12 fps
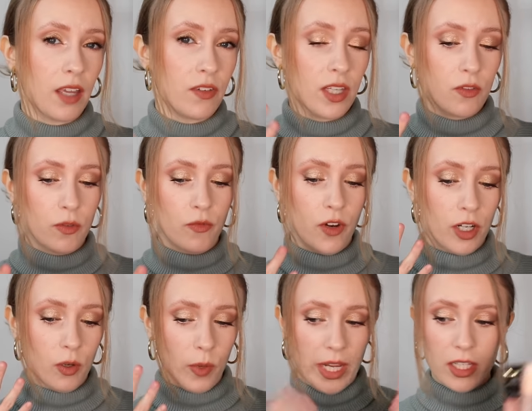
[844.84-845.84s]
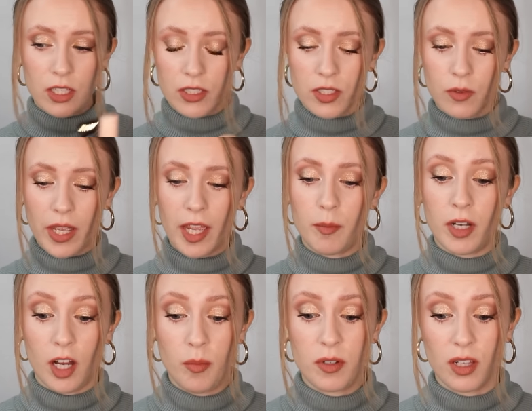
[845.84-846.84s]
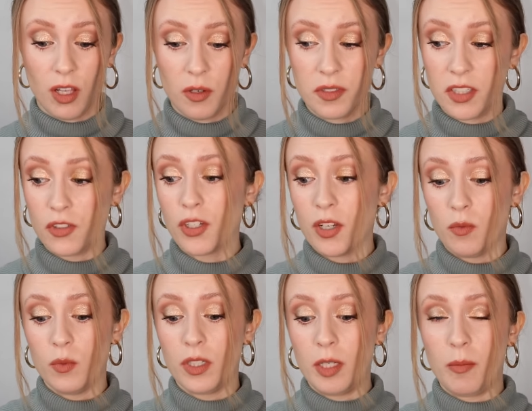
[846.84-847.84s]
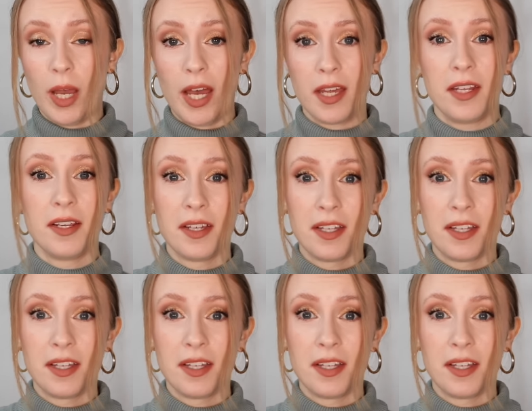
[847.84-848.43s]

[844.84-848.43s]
I feel like from far away it looks okay, but up close it's looking really bad.